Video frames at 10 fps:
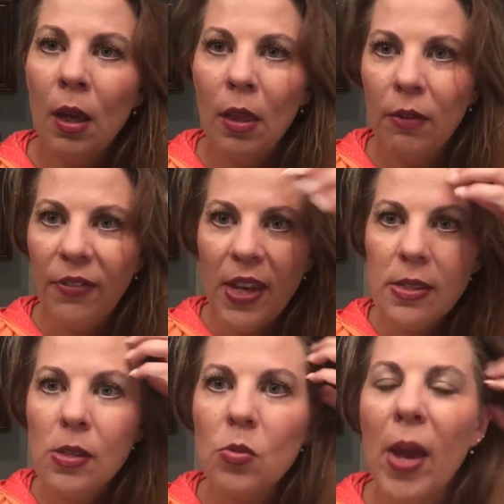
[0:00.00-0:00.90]
And the
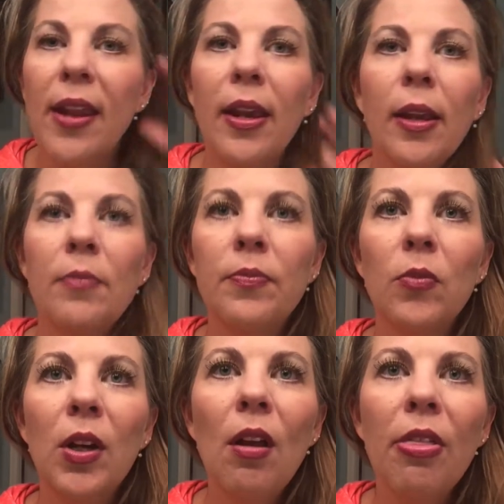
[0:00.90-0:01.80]
face is ready.
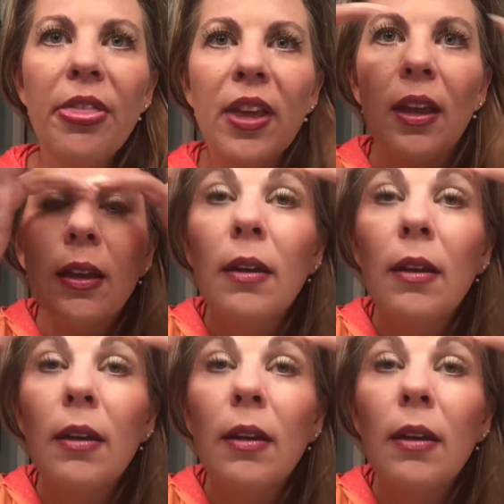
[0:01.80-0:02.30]
What do y'all think?